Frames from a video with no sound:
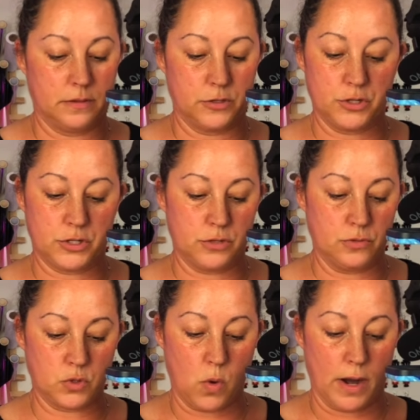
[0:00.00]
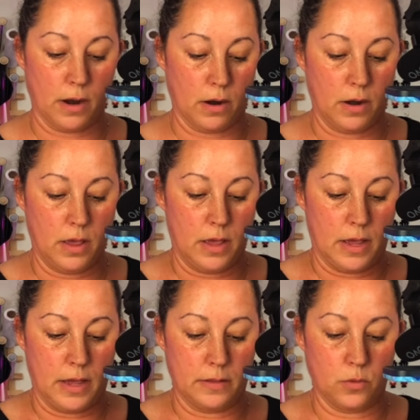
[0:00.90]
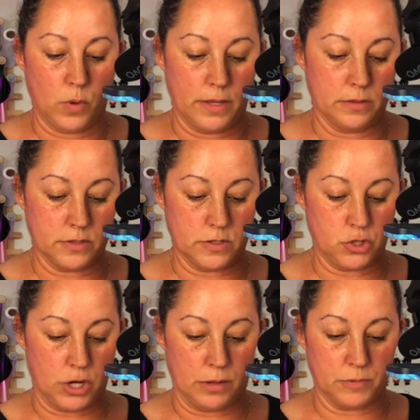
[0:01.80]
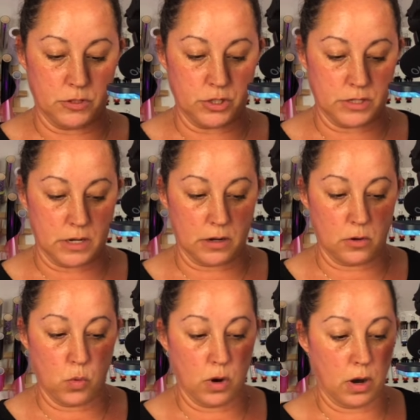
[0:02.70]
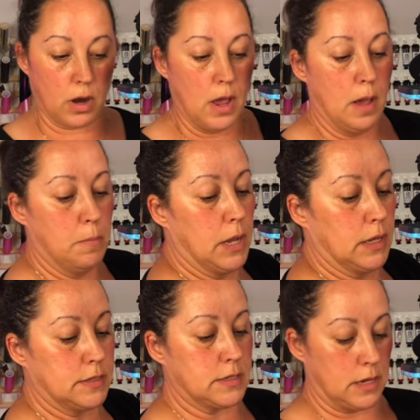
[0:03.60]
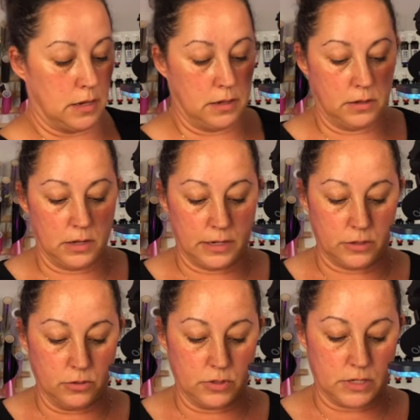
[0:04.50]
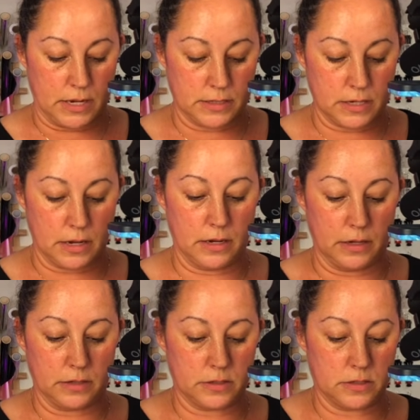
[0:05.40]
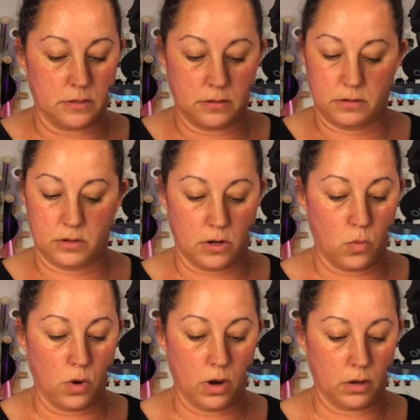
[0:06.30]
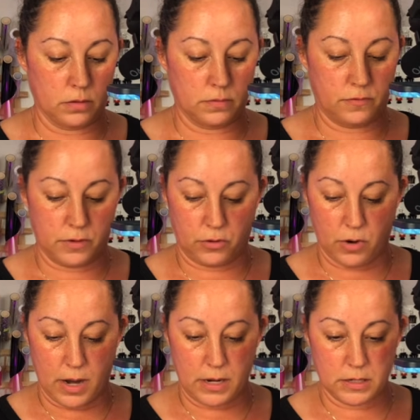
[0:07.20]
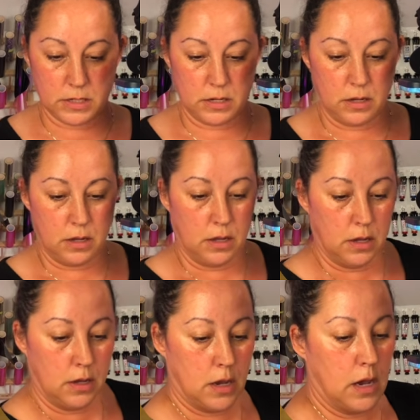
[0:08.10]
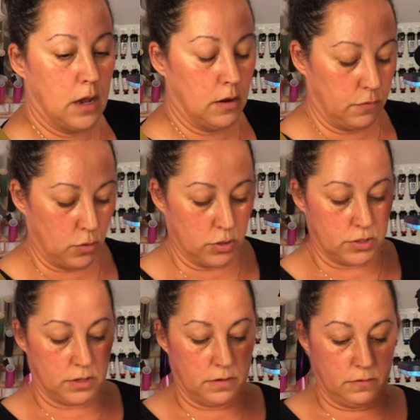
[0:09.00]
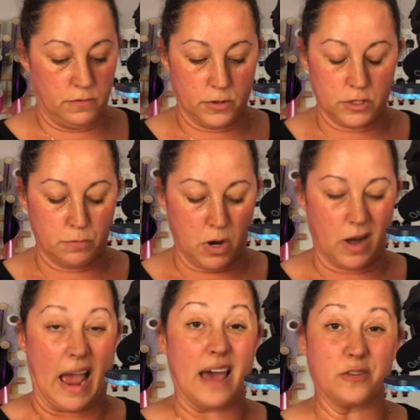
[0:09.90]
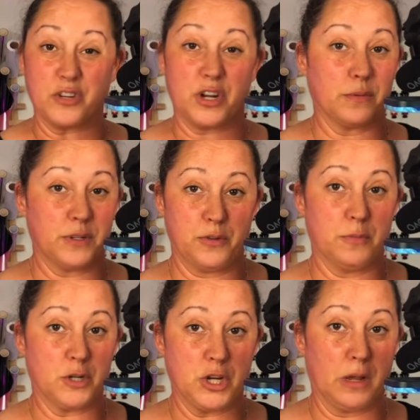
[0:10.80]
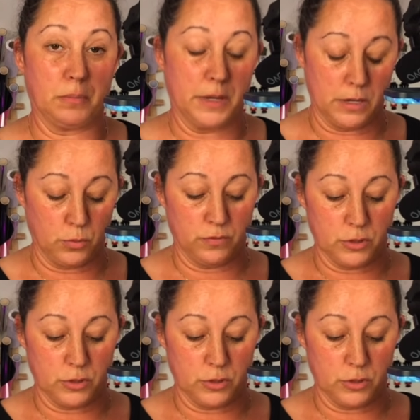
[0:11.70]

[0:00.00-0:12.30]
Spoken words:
They're just too square, and the way this is shaped is just not going to work. But let's say you like to use StazOn inks, going to work, fit great. Of course, Versamark, I don't generally do much ink blending with